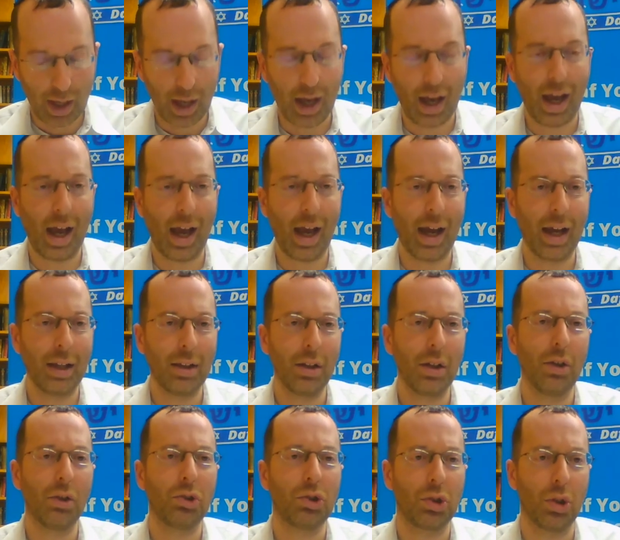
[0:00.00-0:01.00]

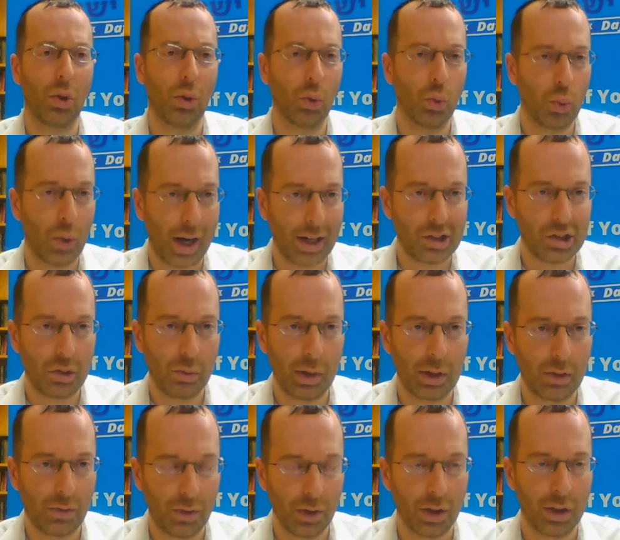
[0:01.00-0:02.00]
And so rescuing
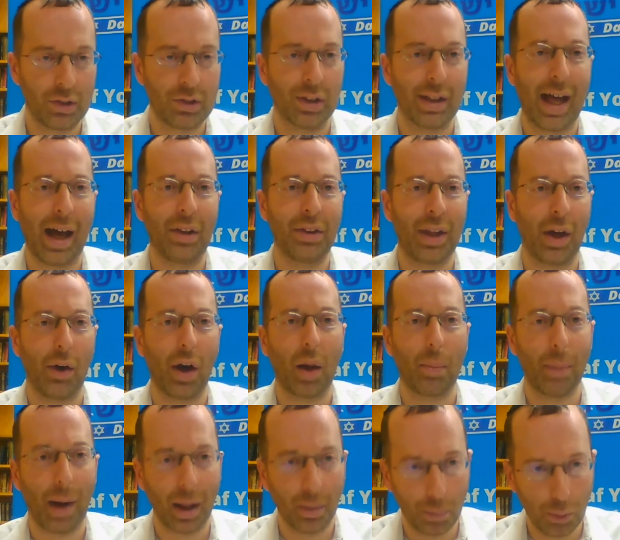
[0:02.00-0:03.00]
tefillin is allowed derech
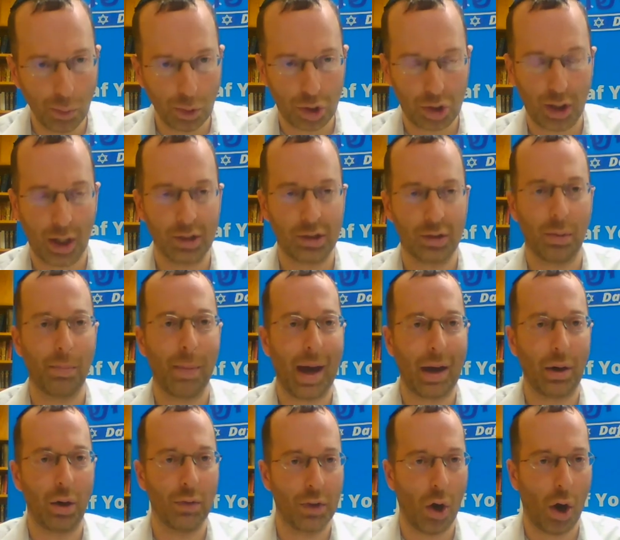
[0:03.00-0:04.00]
malbush, as a
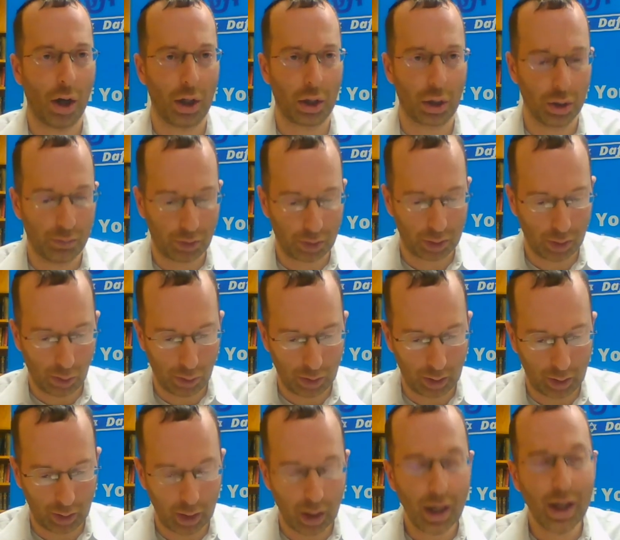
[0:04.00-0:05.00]
matter of an article of clothing.
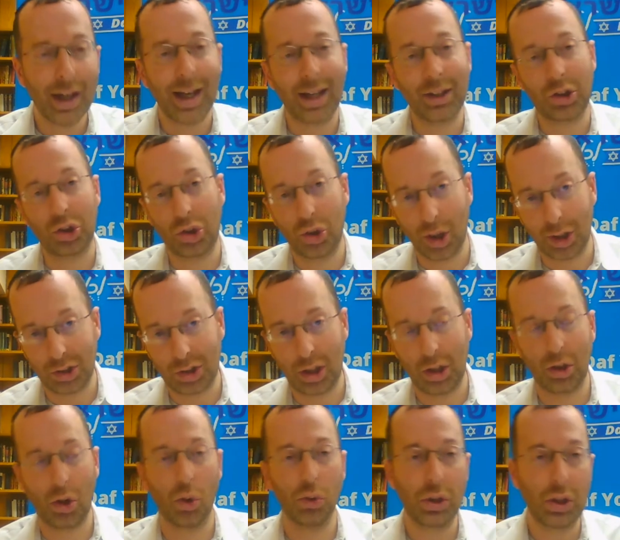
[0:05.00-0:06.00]
It's just that it
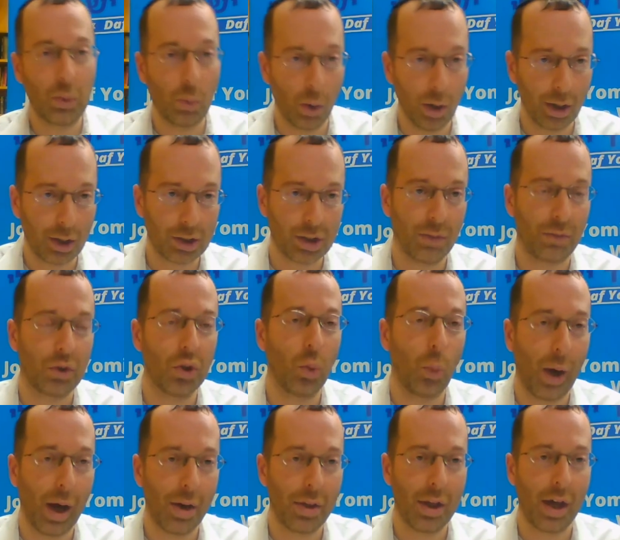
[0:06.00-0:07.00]
only works if you
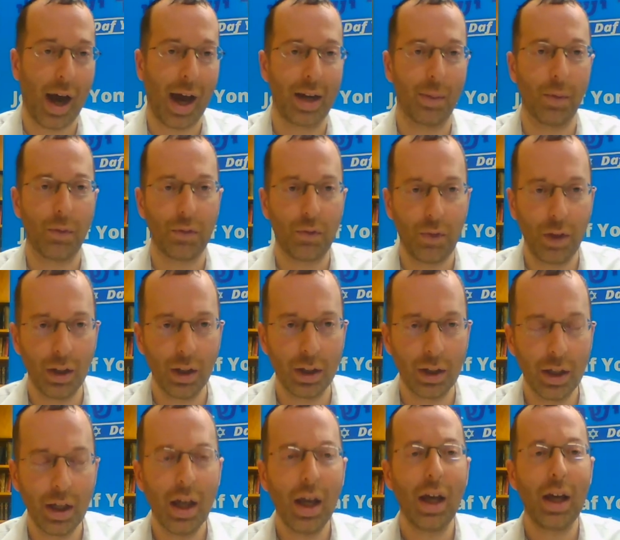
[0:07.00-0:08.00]
wear the item of
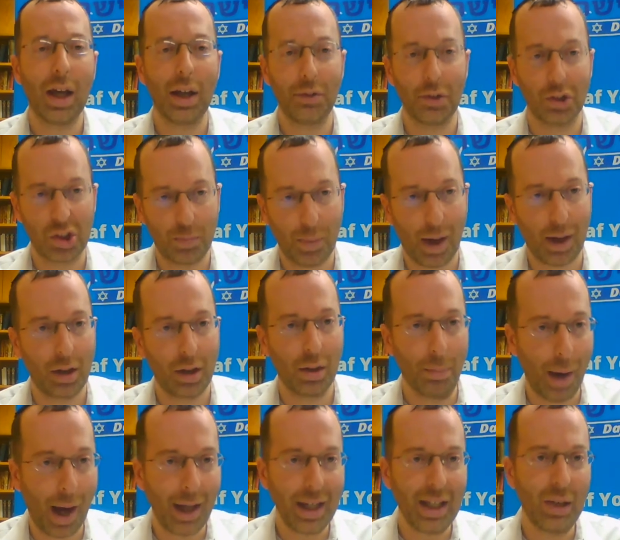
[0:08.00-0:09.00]
tefillin in the spot on the
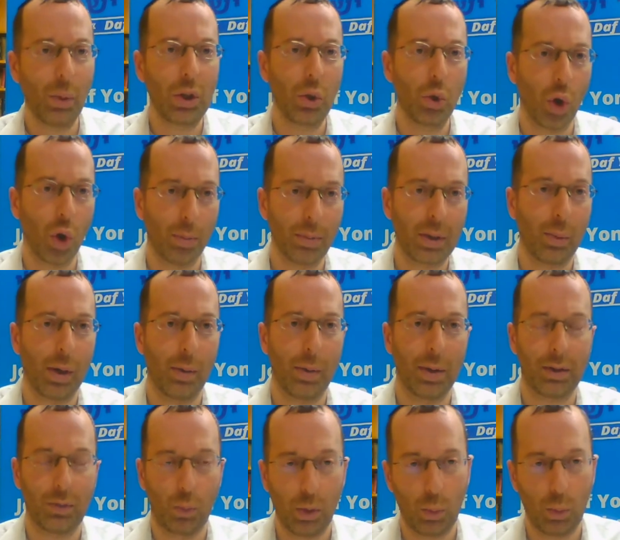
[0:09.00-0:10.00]
body where you normally
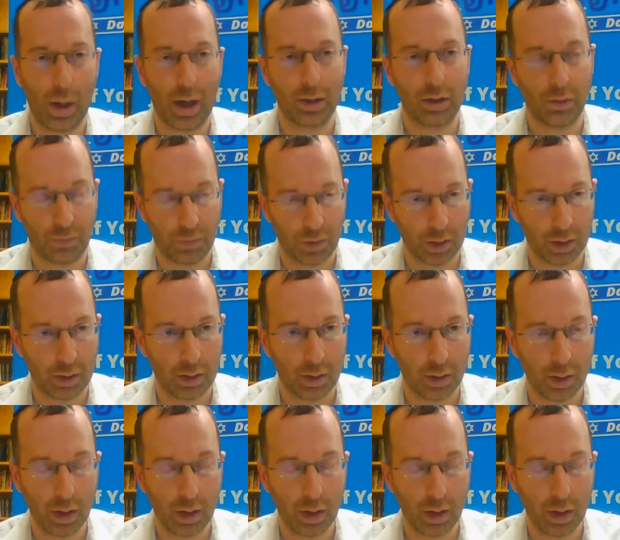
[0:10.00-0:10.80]
would wear tefillin.